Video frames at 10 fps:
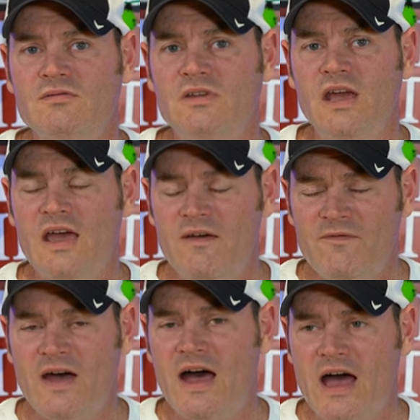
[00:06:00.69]

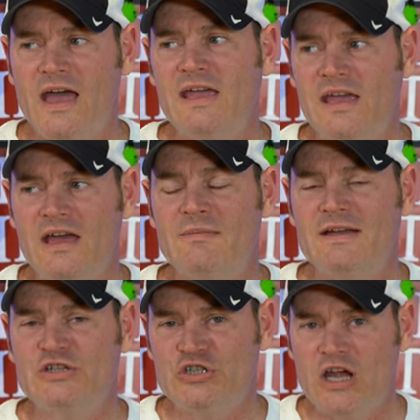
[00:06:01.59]
if I am
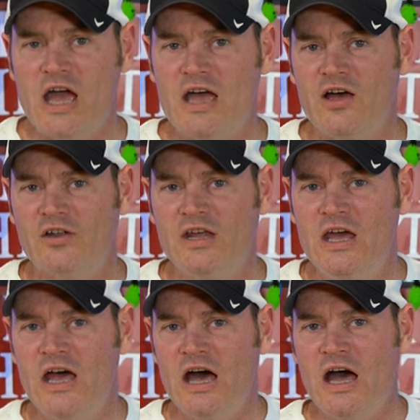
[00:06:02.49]
a child,
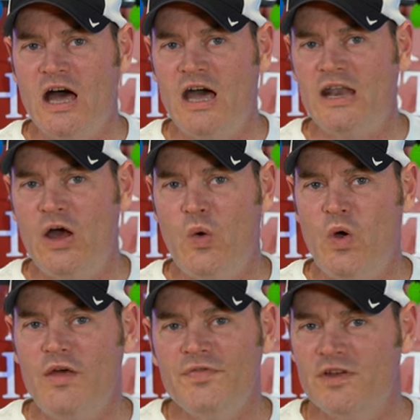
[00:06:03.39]
I don't
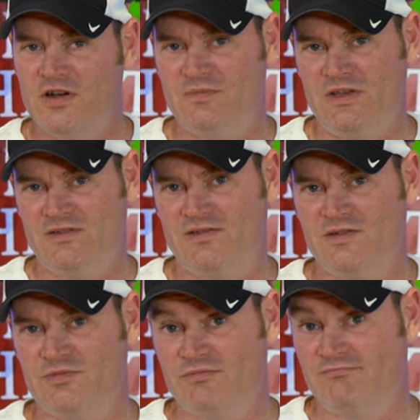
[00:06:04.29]
want there to be a
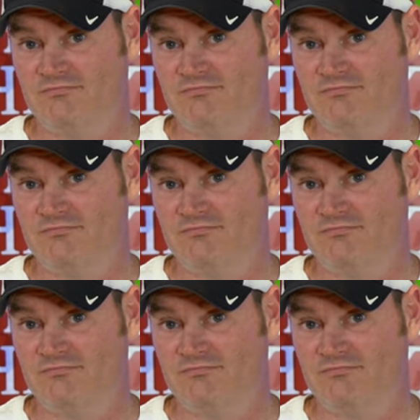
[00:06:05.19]
zipper.